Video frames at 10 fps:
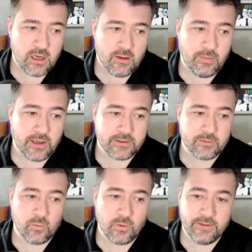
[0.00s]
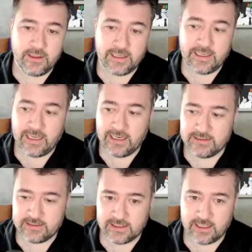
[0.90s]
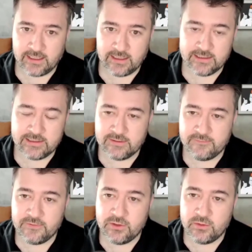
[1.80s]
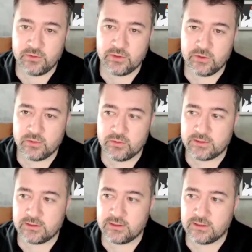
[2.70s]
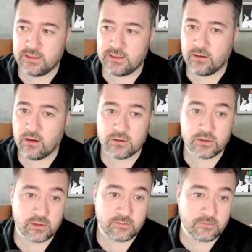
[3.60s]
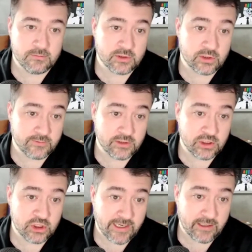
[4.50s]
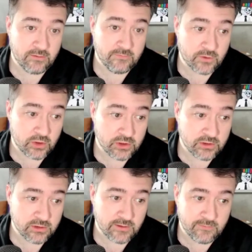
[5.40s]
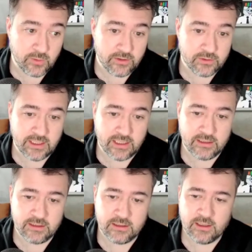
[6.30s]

But one thing I can say is if you use the long-term servicing channel versions of Windows 10,